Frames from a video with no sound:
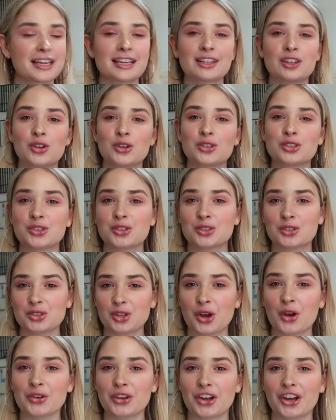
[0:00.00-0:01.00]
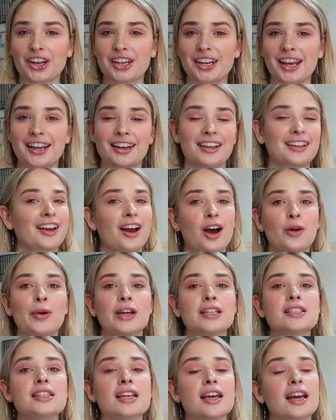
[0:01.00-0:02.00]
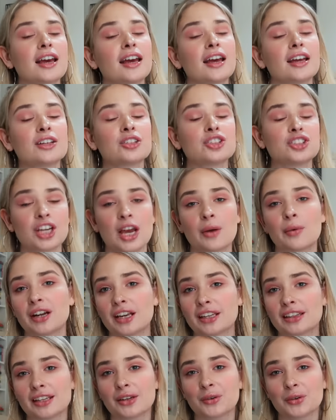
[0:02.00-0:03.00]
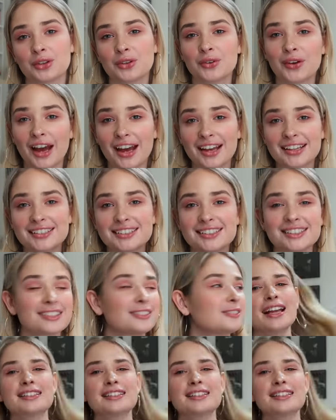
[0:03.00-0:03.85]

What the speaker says: It looks so good. And I can't wait to share what I think with you guys.